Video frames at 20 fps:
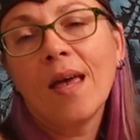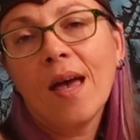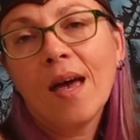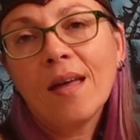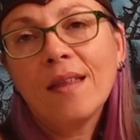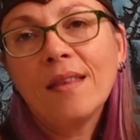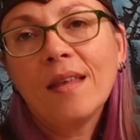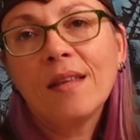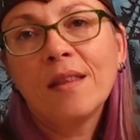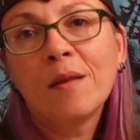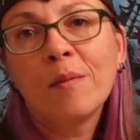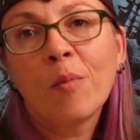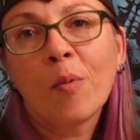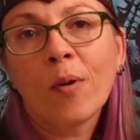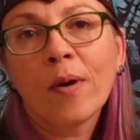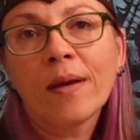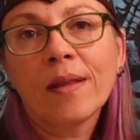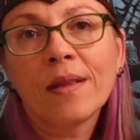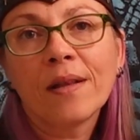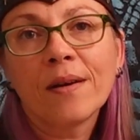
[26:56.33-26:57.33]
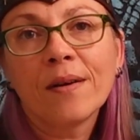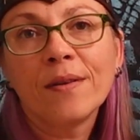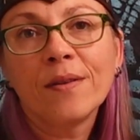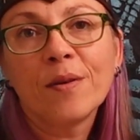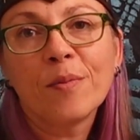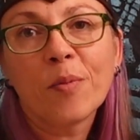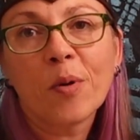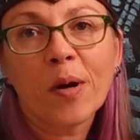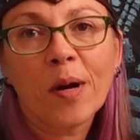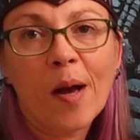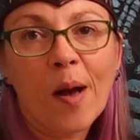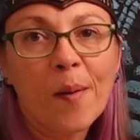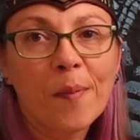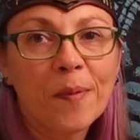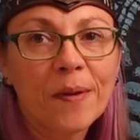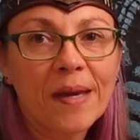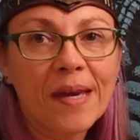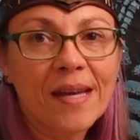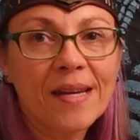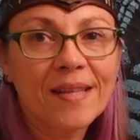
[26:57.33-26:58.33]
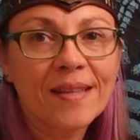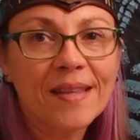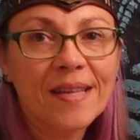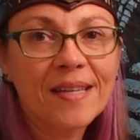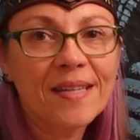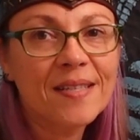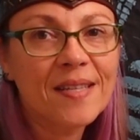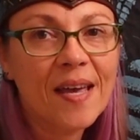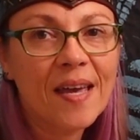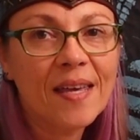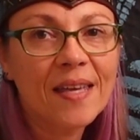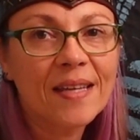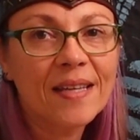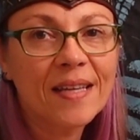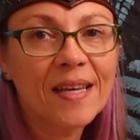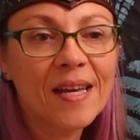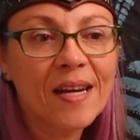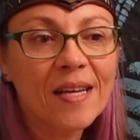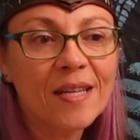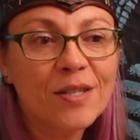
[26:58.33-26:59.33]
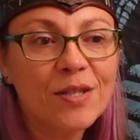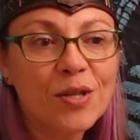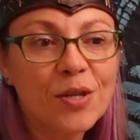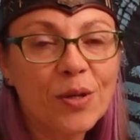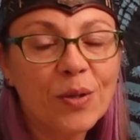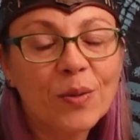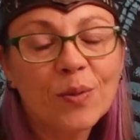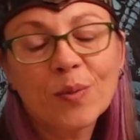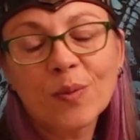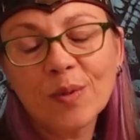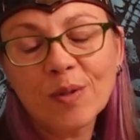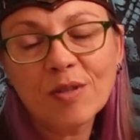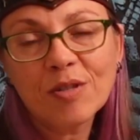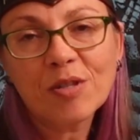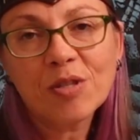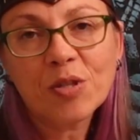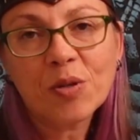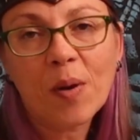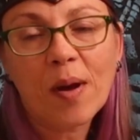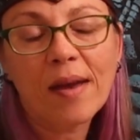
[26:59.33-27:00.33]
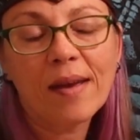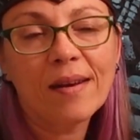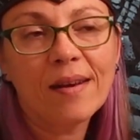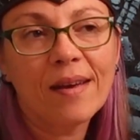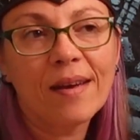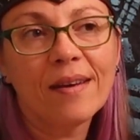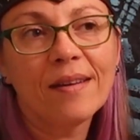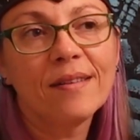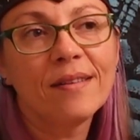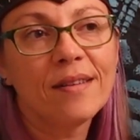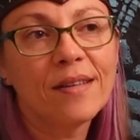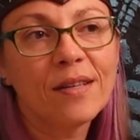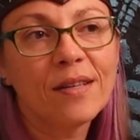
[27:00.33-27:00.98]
then the more I learn, the more complicated things I can get into, which is great. And the